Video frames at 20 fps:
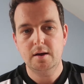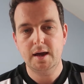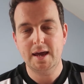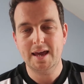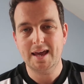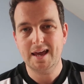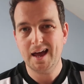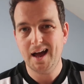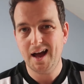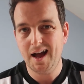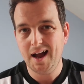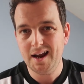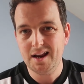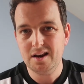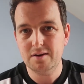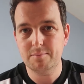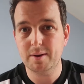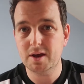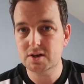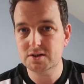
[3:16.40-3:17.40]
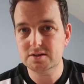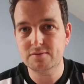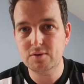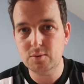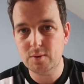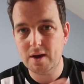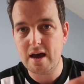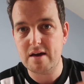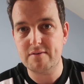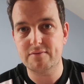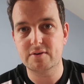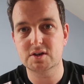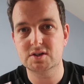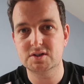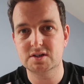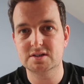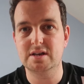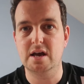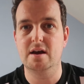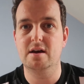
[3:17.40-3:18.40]
it kind of because of the way our
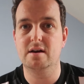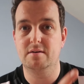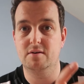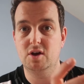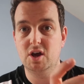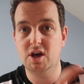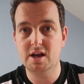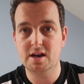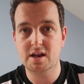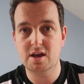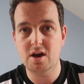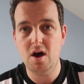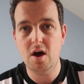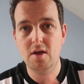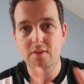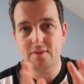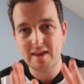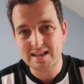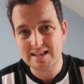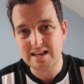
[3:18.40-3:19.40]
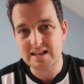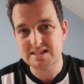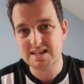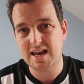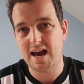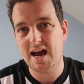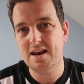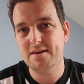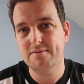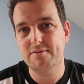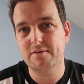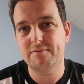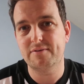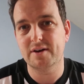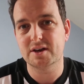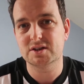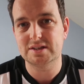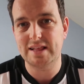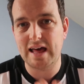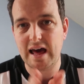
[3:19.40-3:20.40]
fixtures are early on, it's kind of a
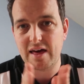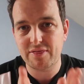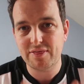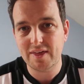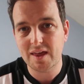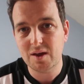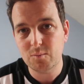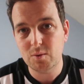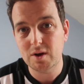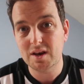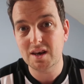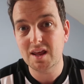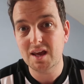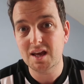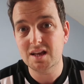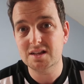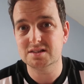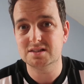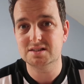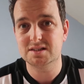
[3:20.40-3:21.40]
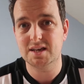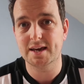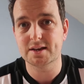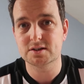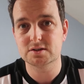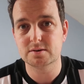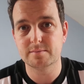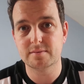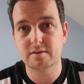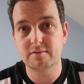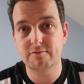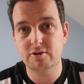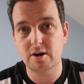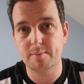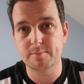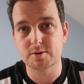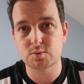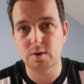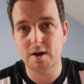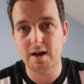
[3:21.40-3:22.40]
fixture that I think we need to take something
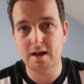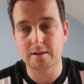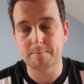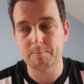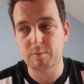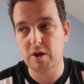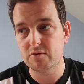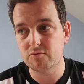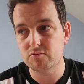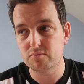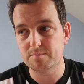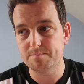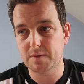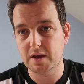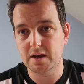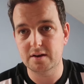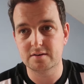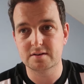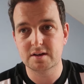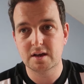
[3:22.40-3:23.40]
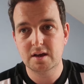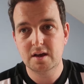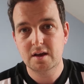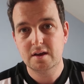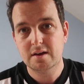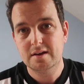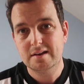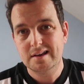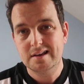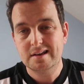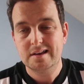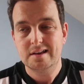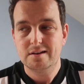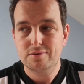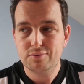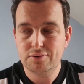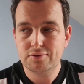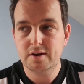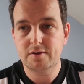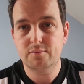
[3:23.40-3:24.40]
from as well. And and
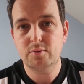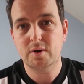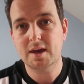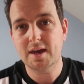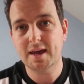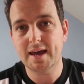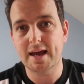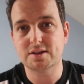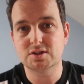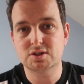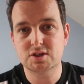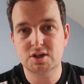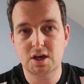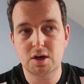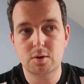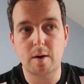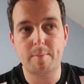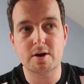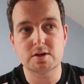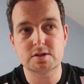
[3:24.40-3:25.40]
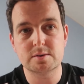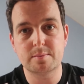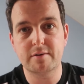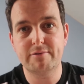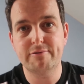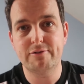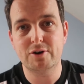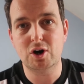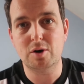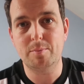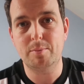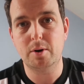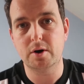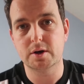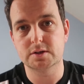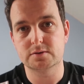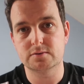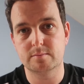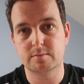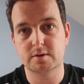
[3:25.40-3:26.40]
if we can get two or possibly four
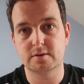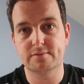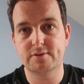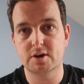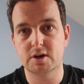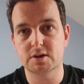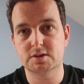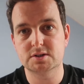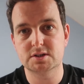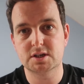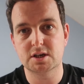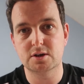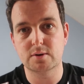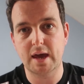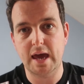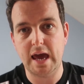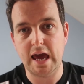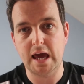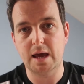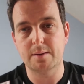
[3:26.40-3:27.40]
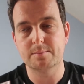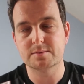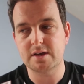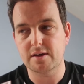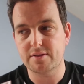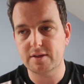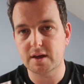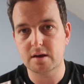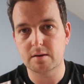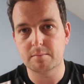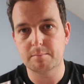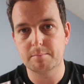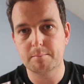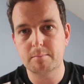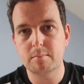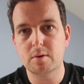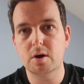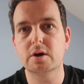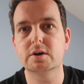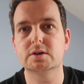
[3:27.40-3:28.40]
points from the first two games, I think
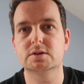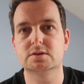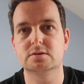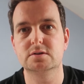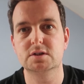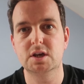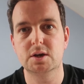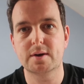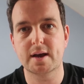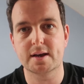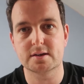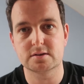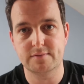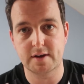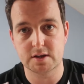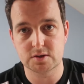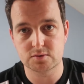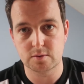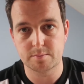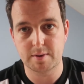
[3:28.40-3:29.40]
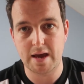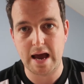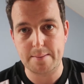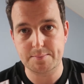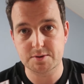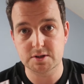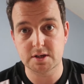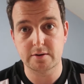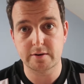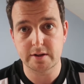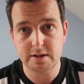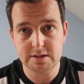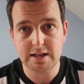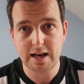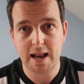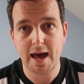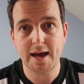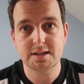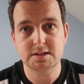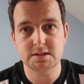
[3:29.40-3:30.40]
most Newcastle fans will be absolutely
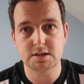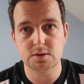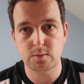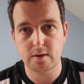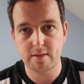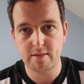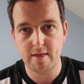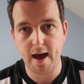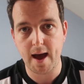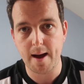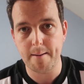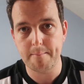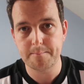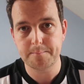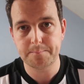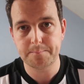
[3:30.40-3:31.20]
delighted with that.